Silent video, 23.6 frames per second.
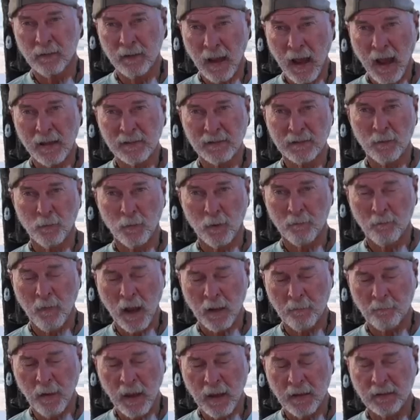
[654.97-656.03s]
cast it with
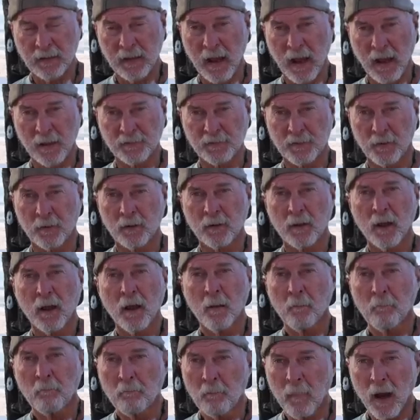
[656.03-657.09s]
my bait caster,
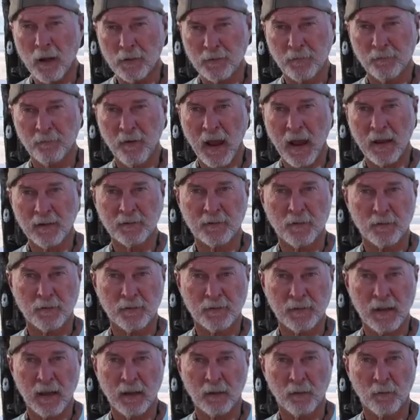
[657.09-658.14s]
much faster
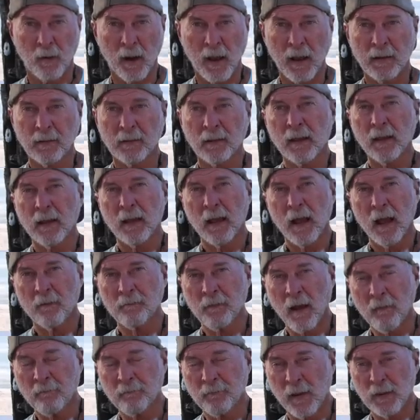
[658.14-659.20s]
sink rate. If
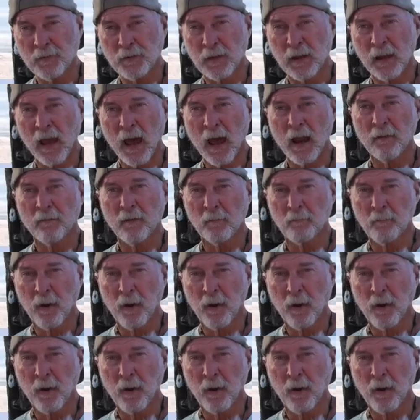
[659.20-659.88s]
I'm fishing out of a